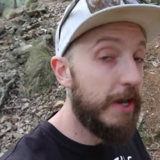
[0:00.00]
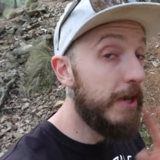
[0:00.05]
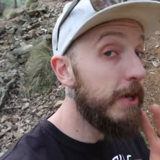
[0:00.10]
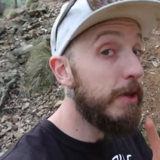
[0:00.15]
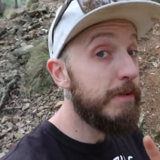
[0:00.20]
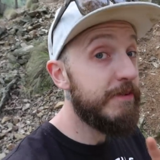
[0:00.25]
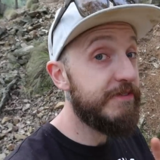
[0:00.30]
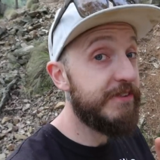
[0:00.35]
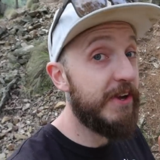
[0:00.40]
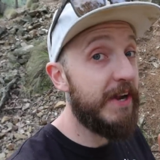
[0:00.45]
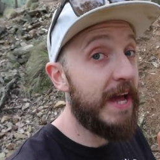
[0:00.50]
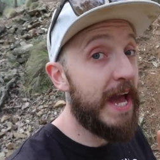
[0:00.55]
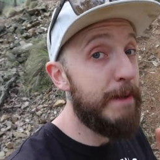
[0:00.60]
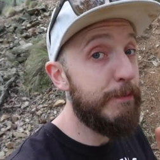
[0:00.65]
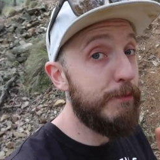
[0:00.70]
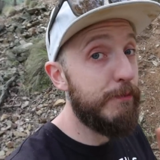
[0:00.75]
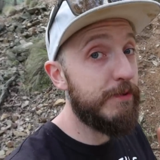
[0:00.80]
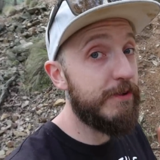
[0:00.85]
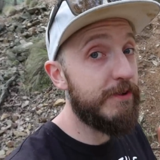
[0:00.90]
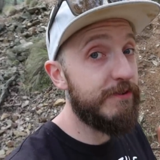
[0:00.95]
I don't know what's going to
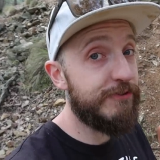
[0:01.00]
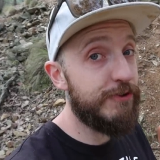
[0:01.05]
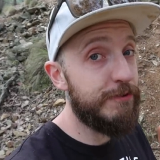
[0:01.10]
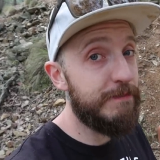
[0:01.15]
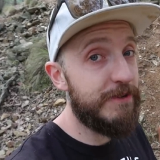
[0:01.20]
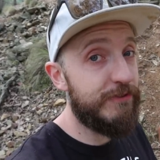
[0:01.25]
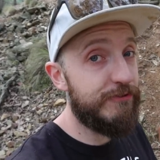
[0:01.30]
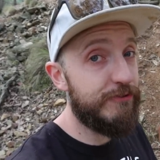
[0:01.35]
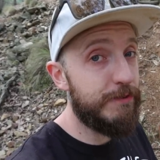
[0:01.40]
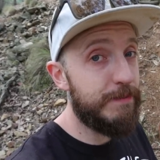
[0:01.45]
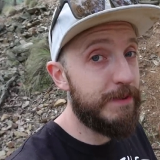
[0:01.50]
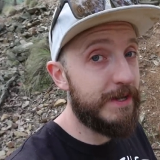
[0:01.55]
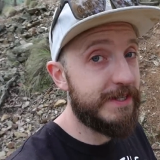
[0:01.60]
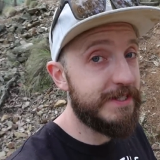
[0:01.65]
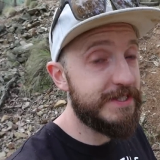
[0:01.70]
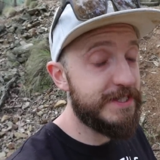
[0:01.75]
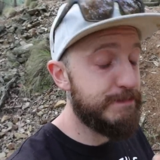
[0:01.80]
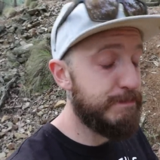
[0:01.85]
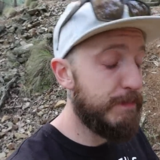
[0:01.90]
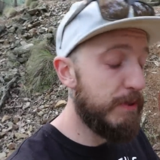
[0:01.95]
happen with those two mystery
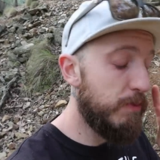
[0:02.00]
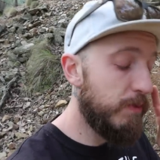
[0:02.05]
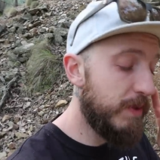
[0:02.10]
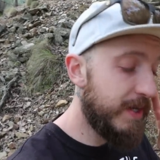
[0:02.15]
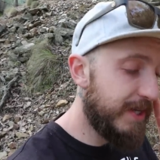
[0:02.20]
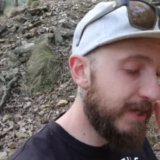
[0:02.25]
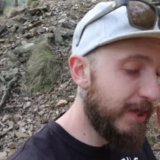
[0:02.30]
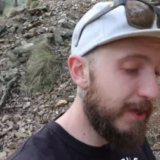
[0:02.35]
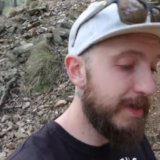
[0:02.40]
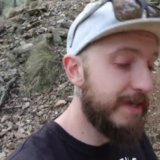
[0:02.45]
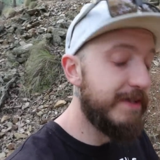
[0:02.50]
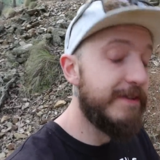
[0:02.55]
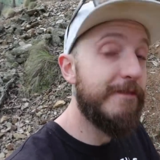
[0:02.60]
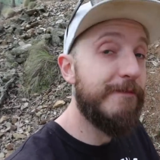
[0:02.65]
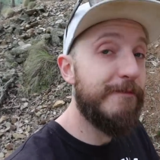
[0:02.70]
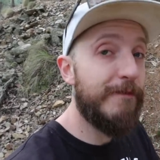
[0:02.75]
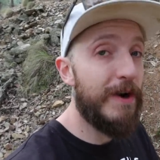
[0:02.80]
buckets, but we're going to